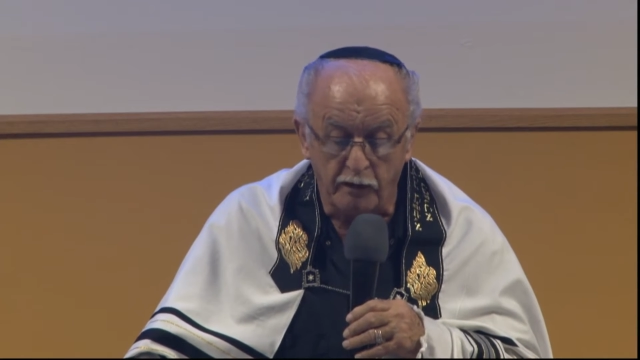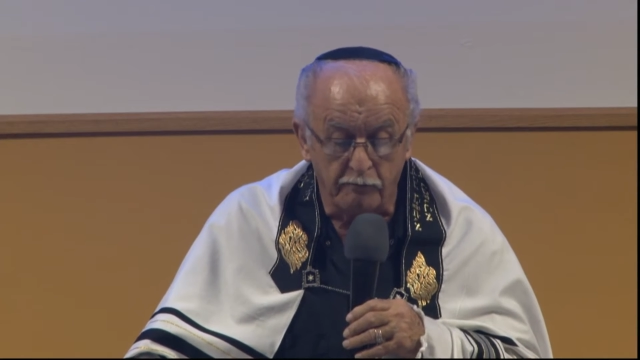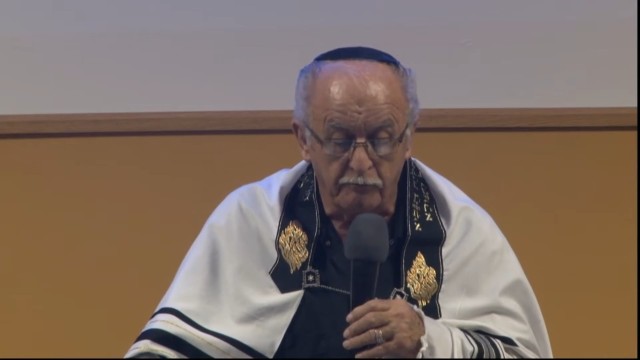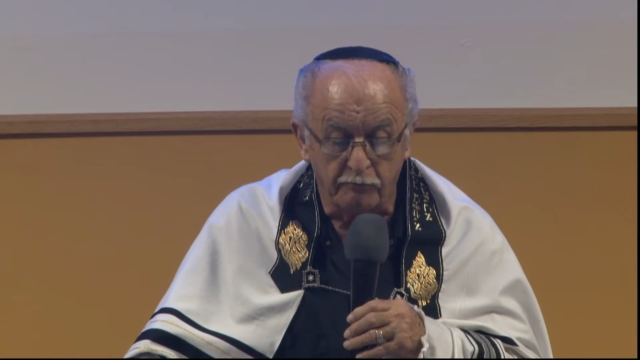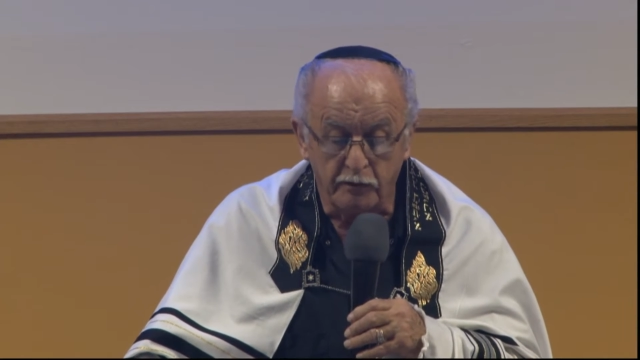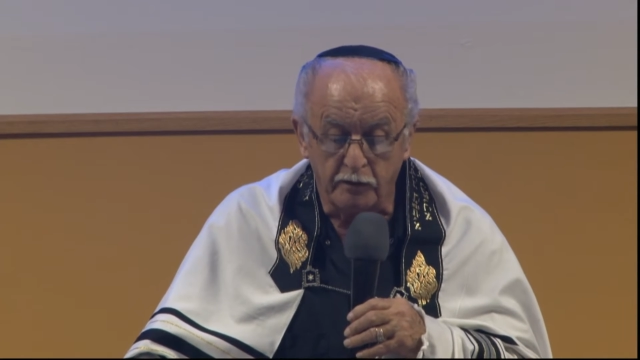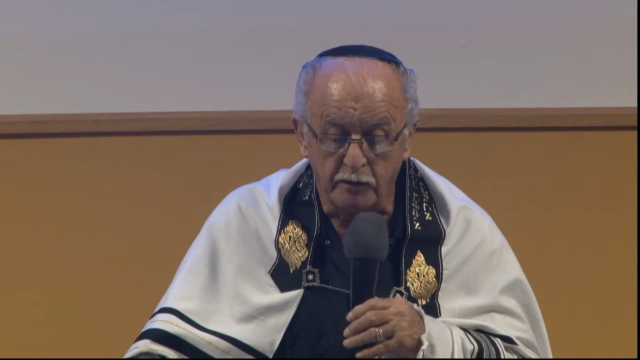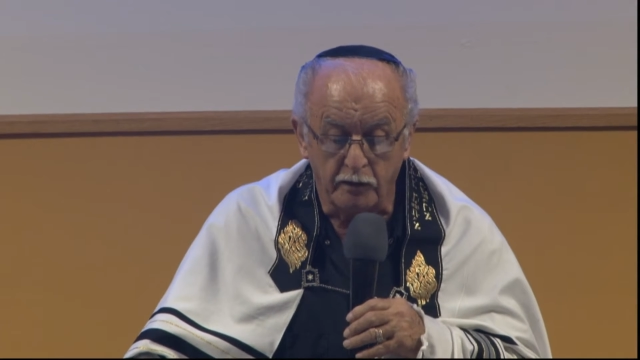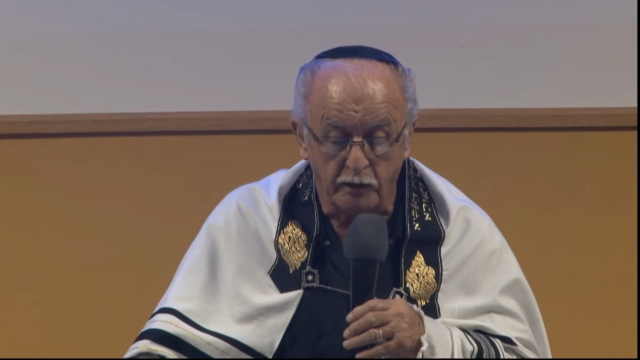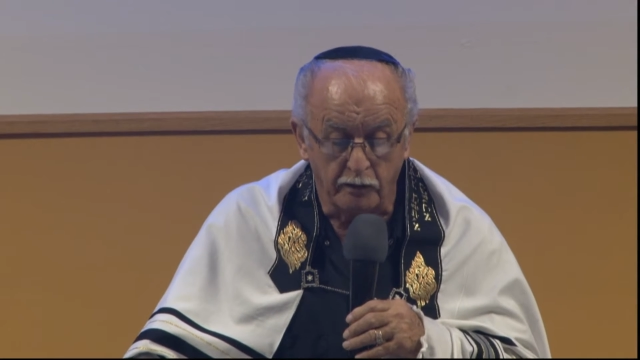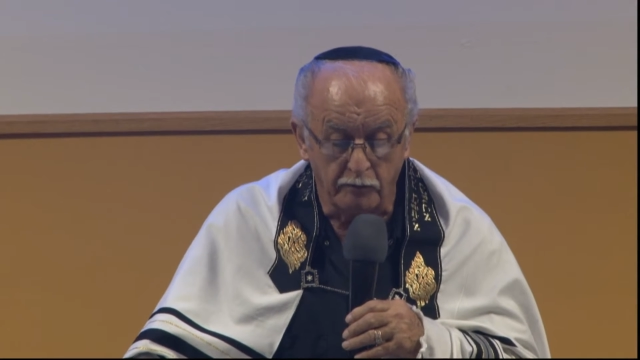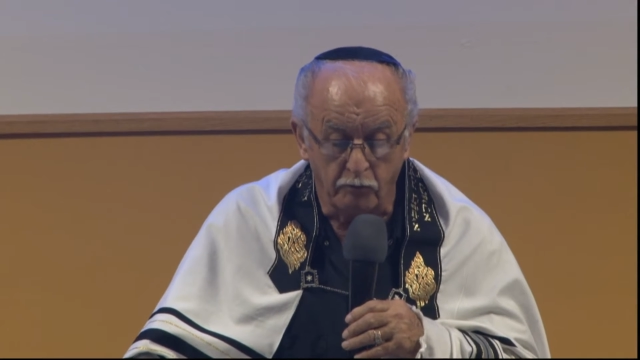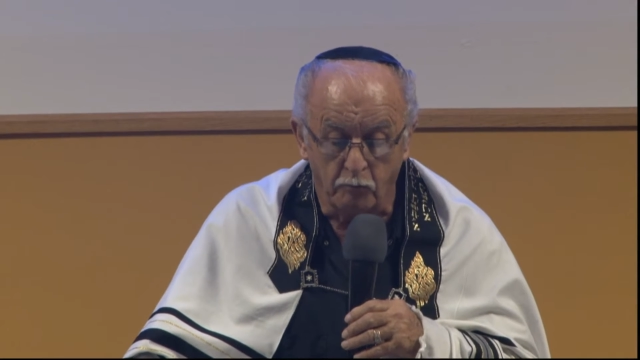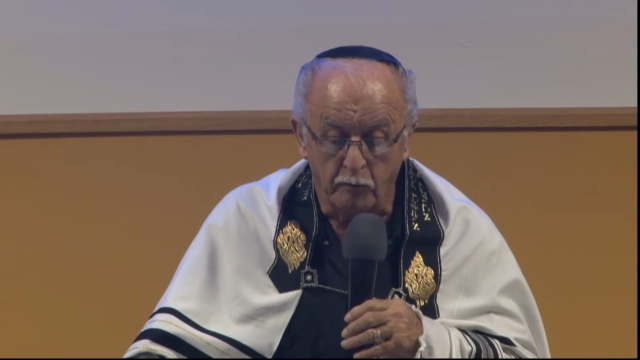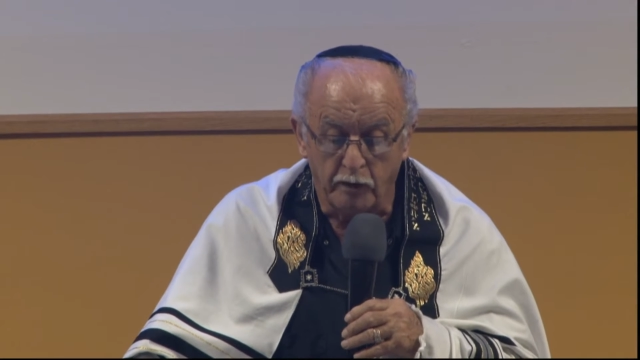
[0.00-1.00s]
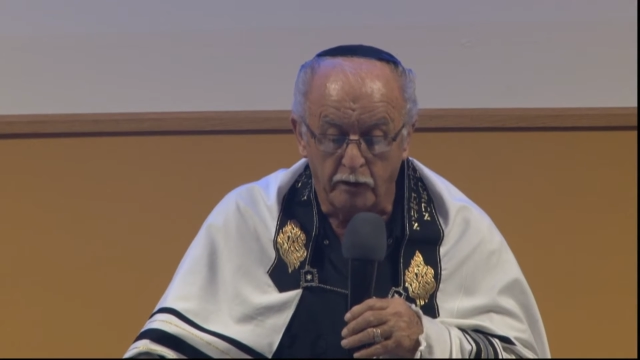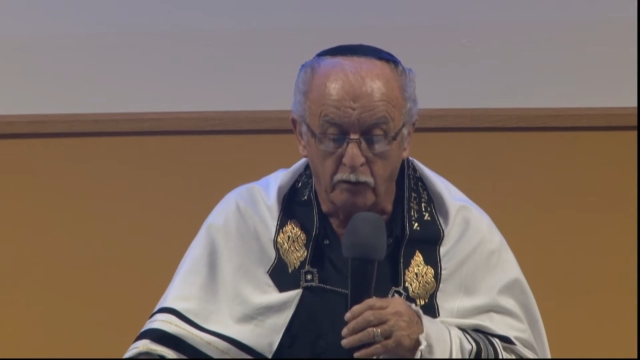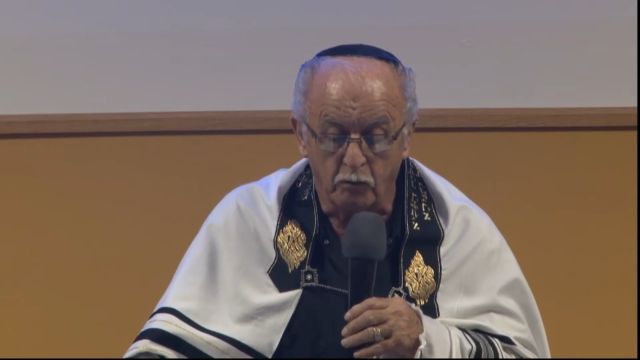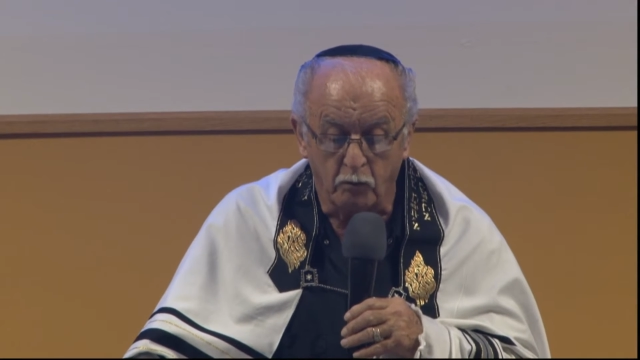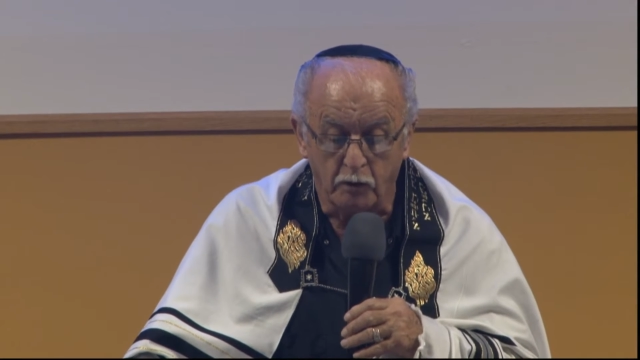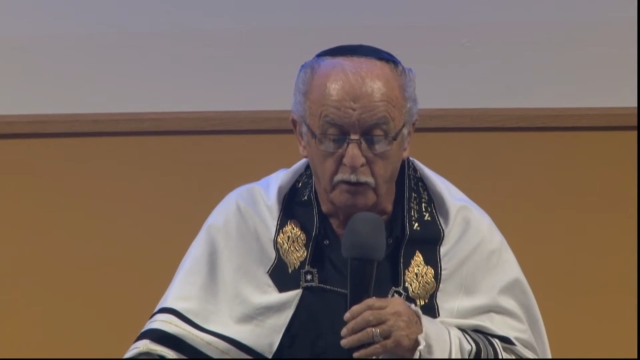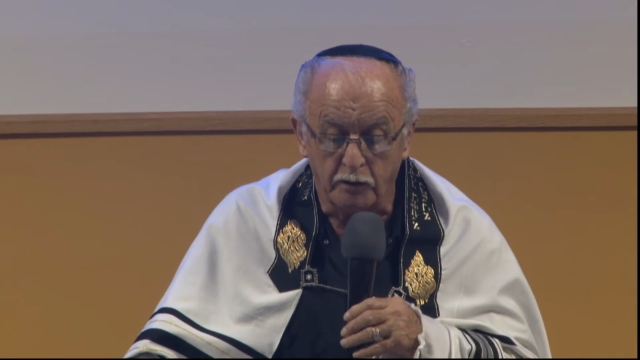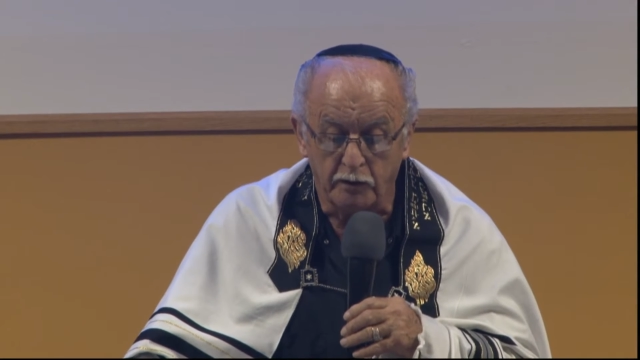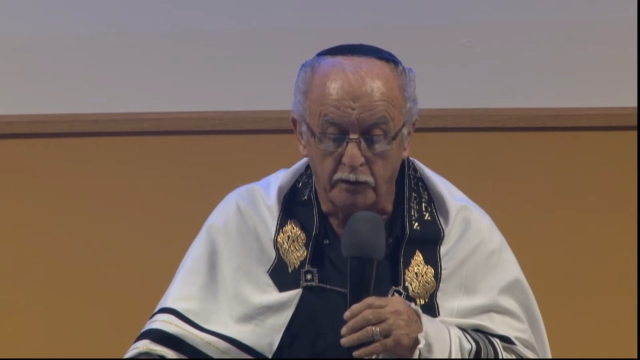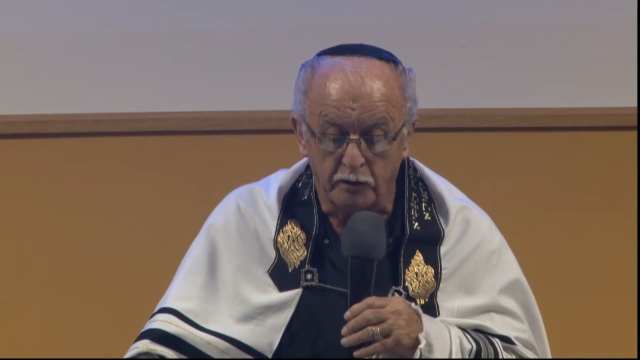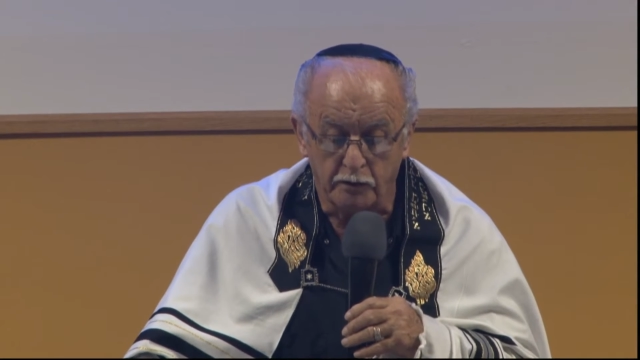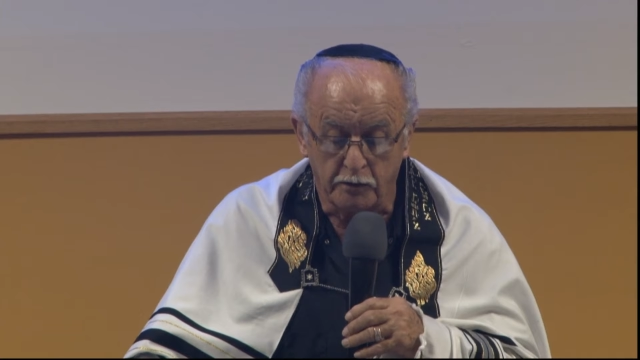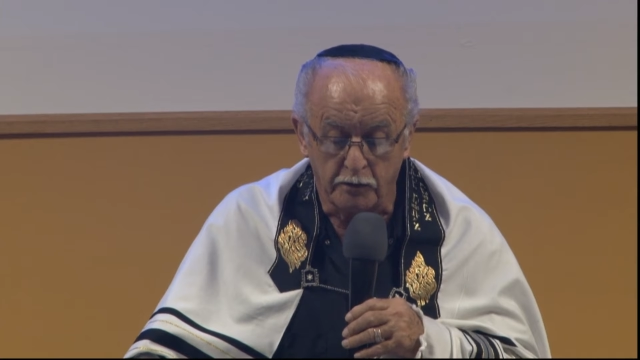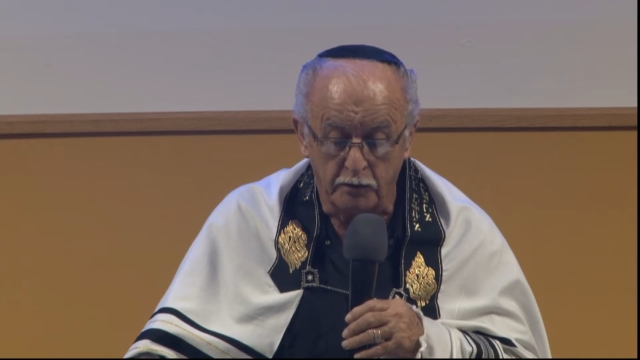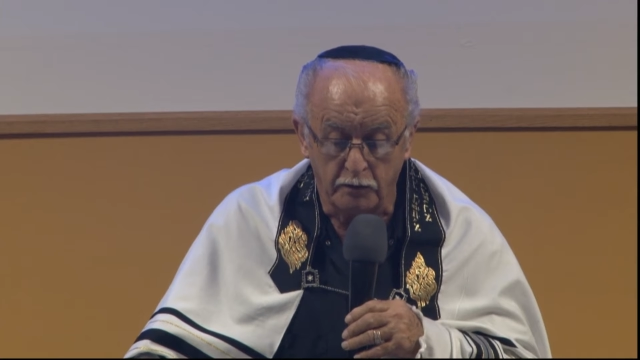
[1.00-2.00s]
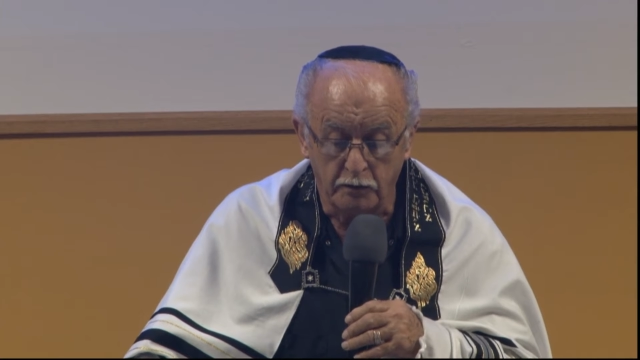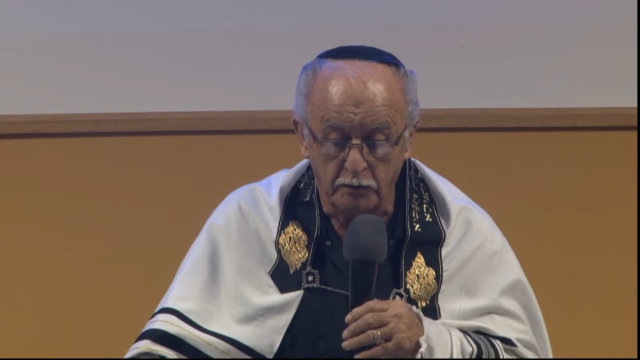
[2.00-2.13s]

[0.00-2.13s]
everything, no matter what it is.